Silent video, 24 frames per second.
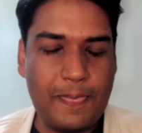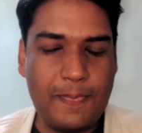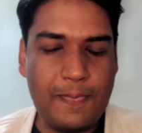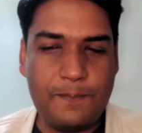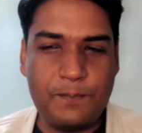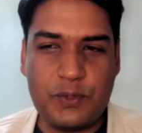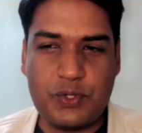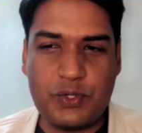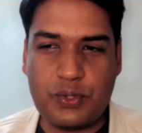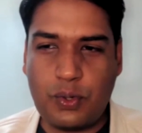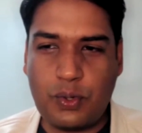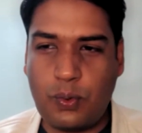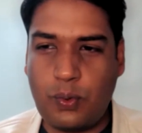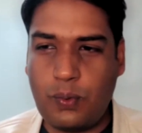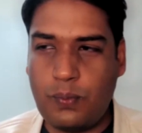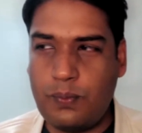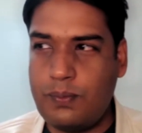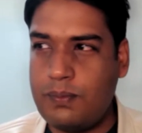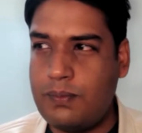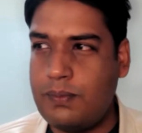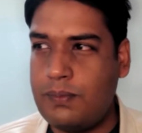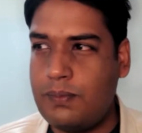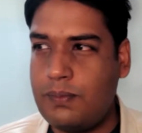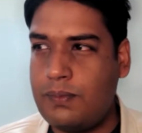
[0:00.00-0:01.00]
So
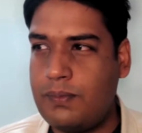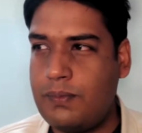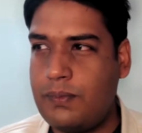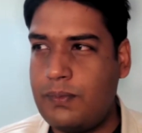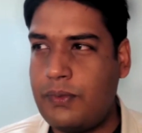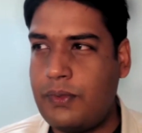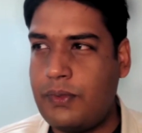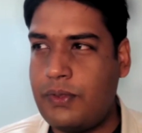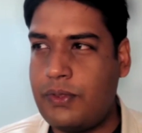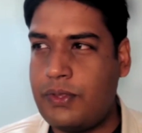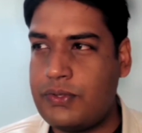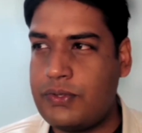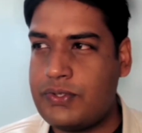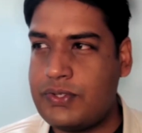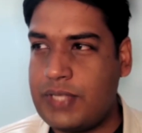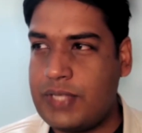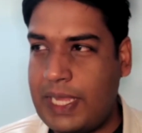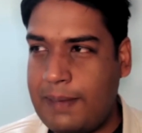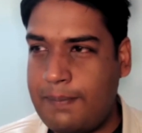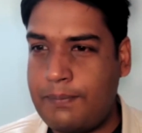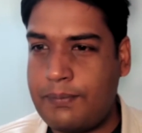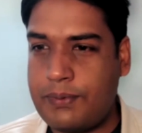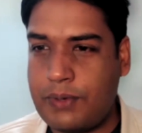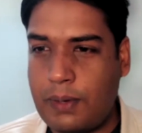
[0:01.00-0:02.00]
the
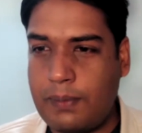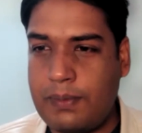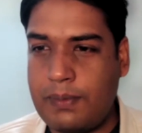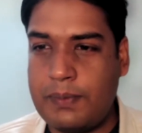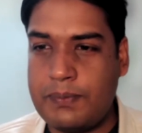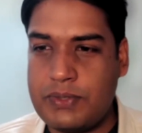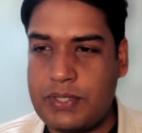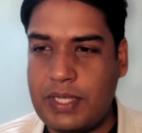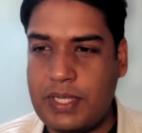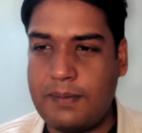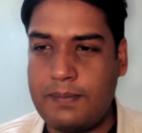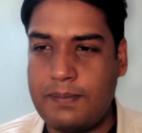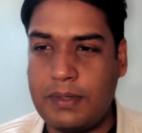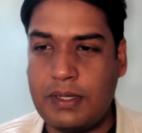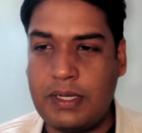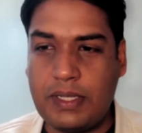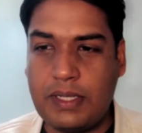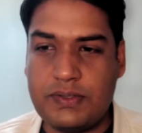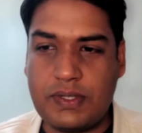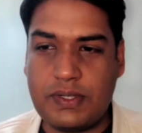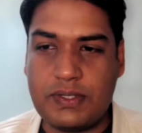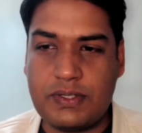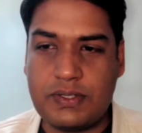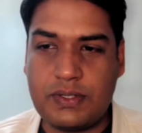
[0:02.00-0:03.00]
same problem statement
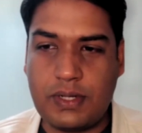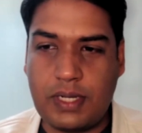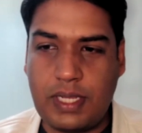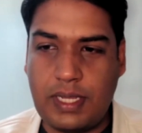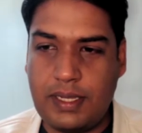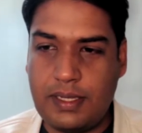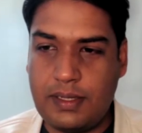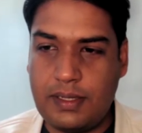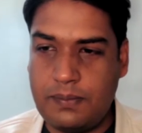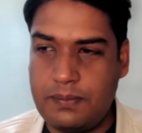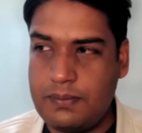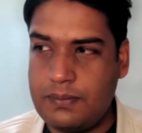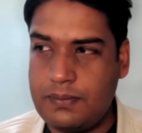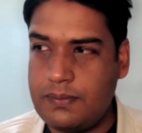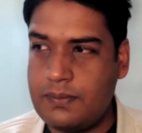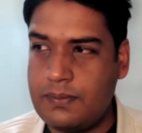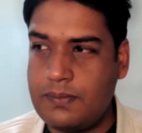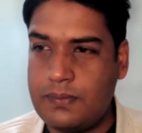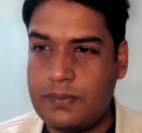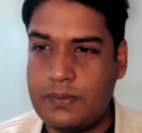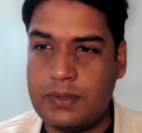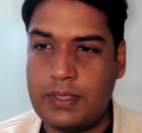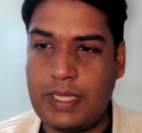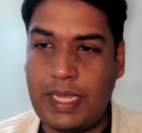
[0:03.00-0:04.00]
exists today.
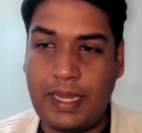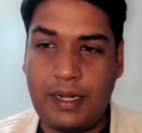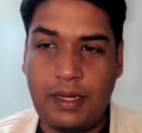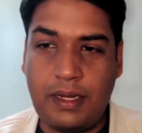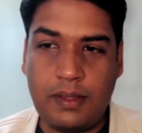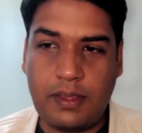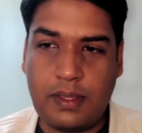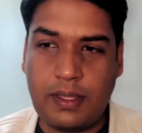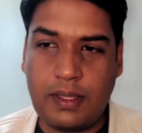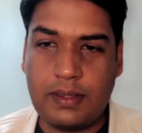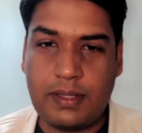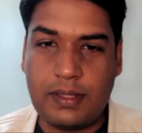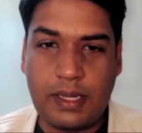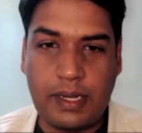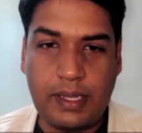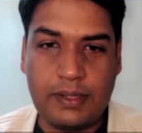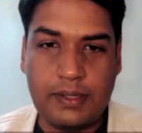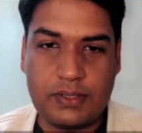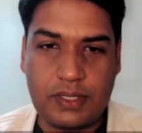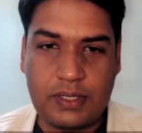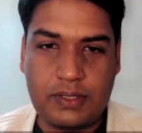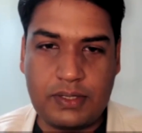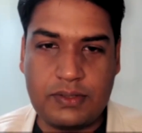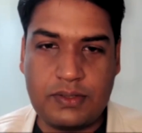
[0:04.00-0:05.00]
Anything that
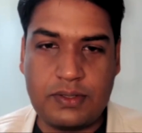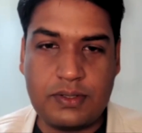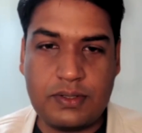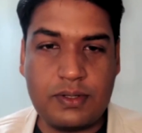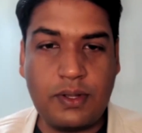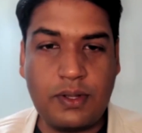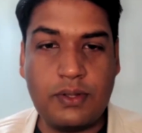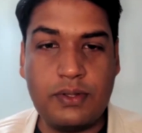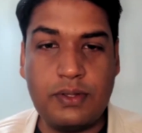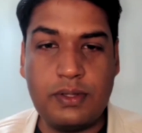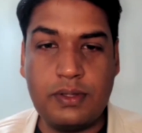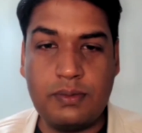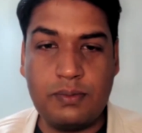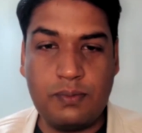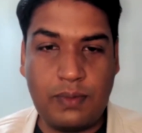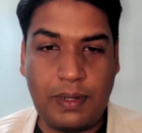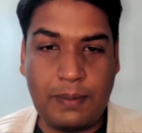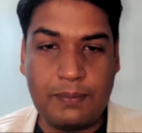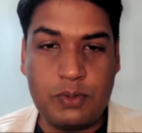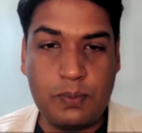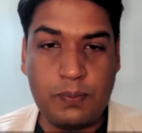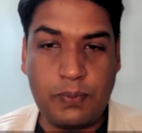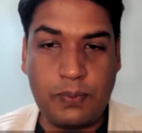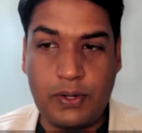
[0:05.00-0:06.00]
exists on Web
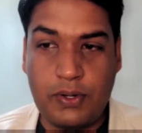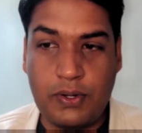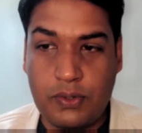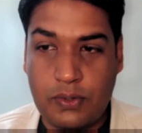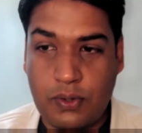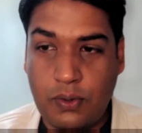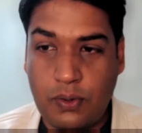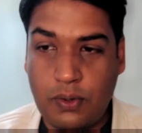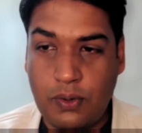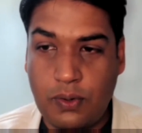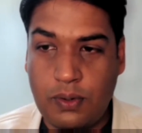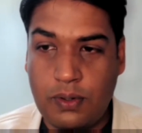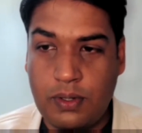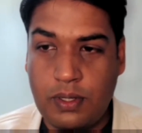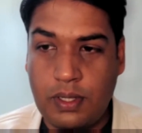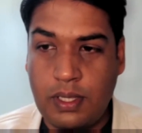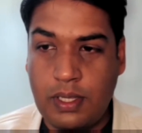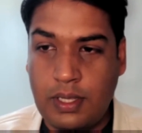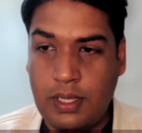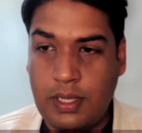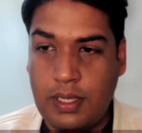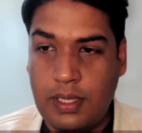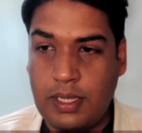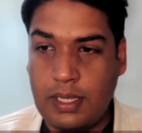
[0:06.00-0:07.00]
2.0
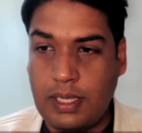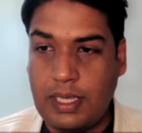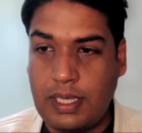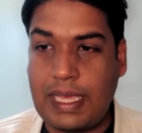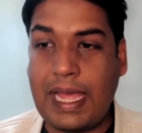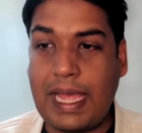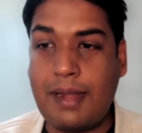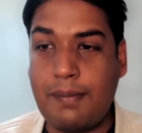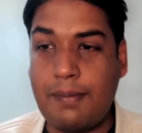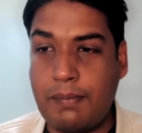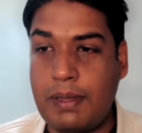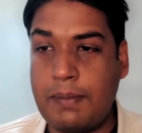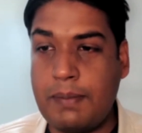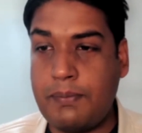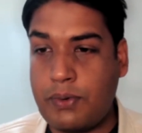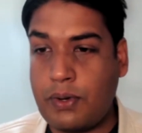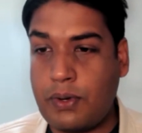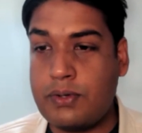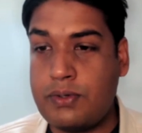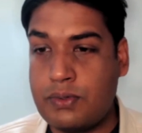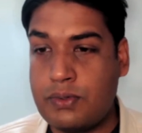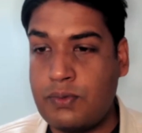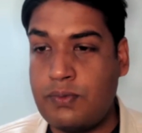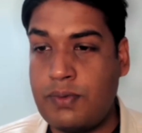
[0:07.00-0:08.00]
can be
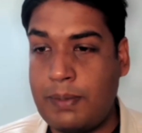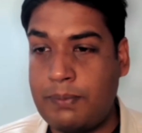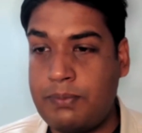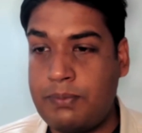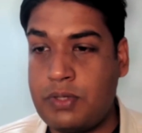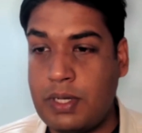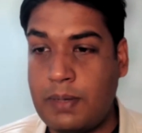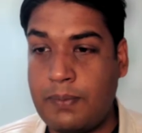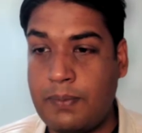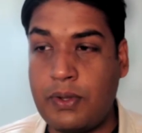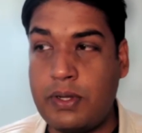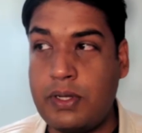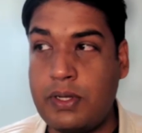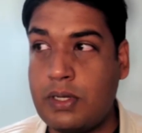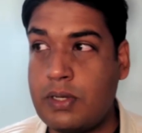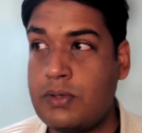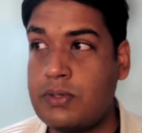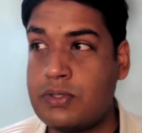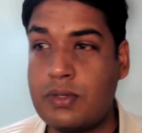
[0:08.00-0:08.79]
brought to Web 3.0.